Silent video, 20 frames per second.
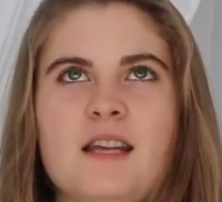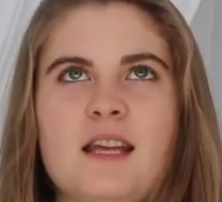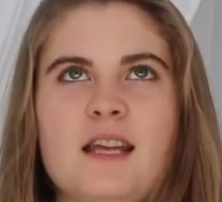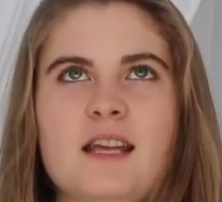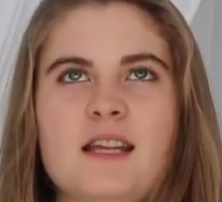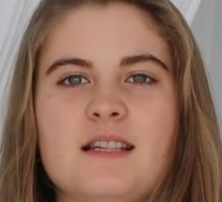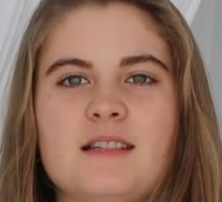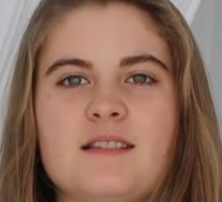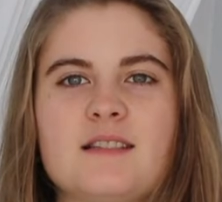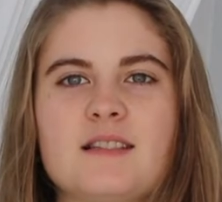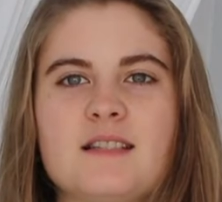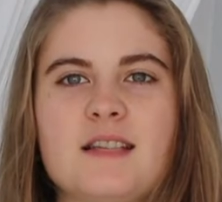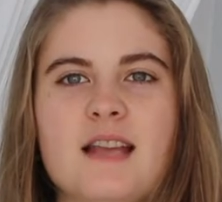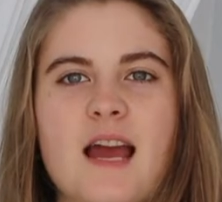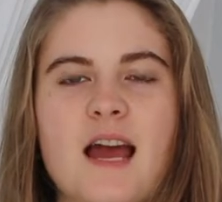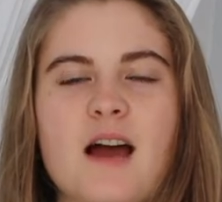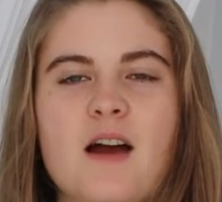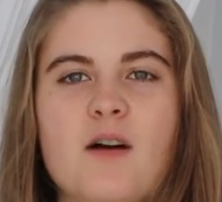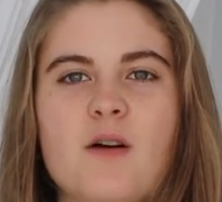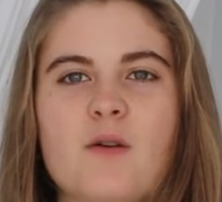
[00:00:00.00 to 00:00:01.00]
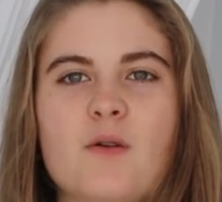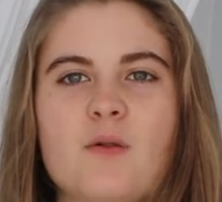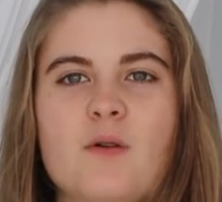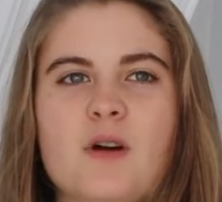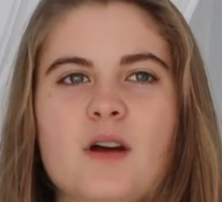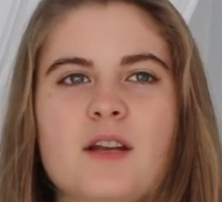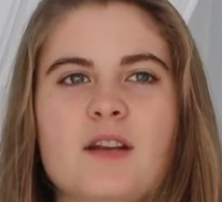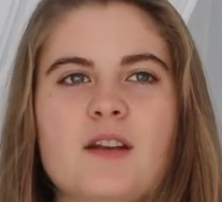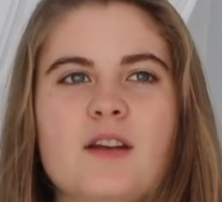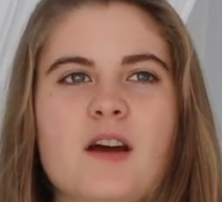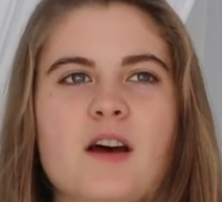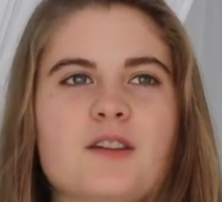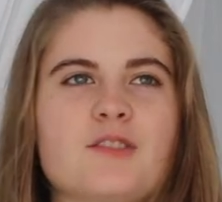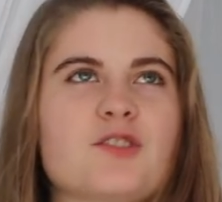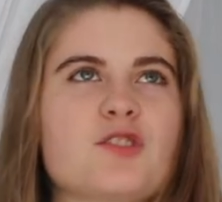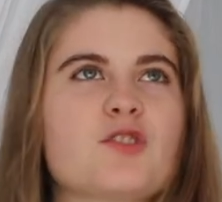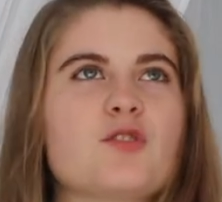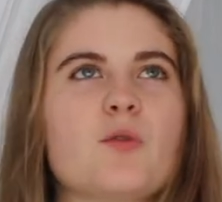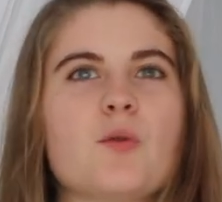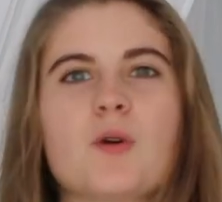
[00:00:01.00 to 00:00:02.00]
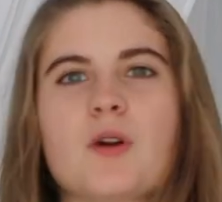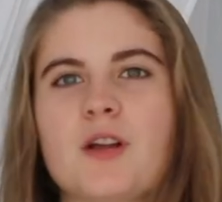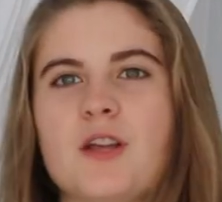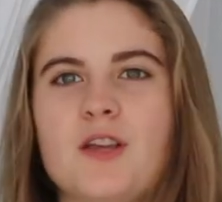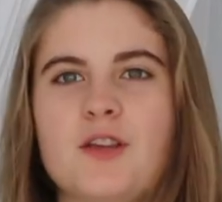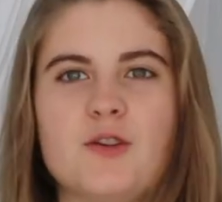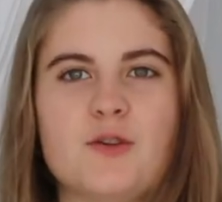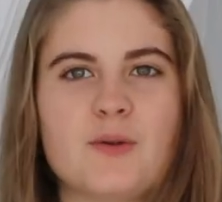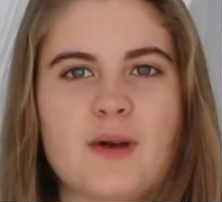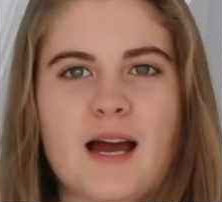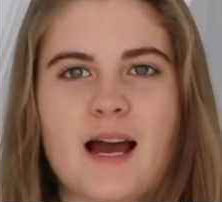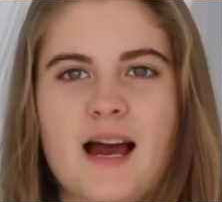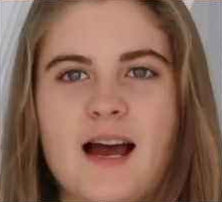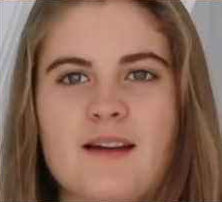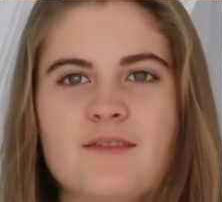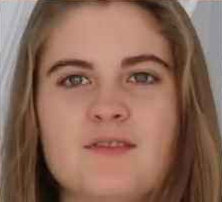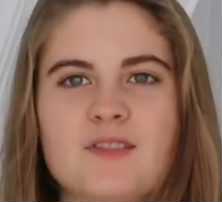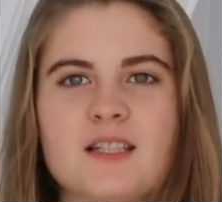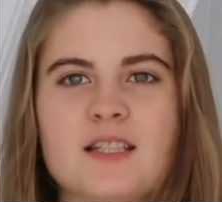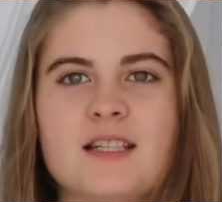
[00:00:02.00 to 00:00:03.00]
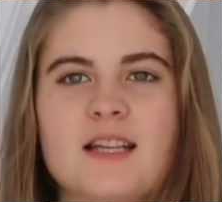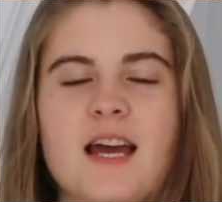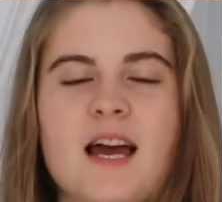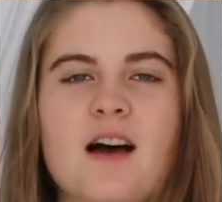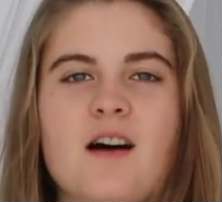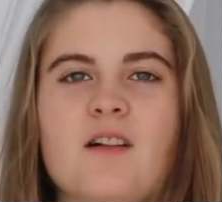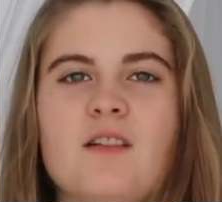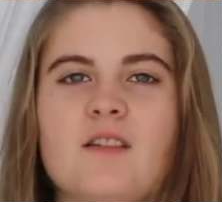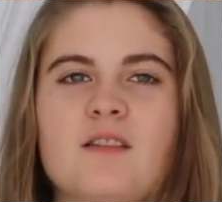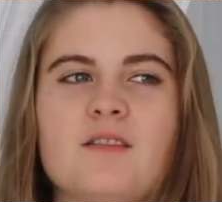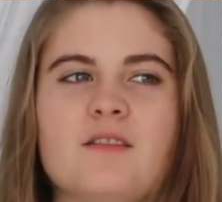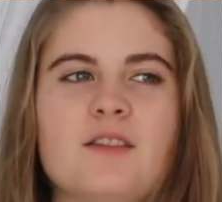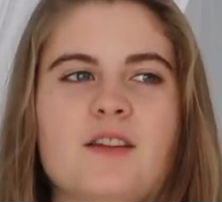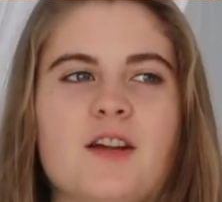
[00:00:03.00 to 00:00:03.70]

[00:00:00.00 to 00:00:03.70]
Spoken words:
it's now a story you have to tell.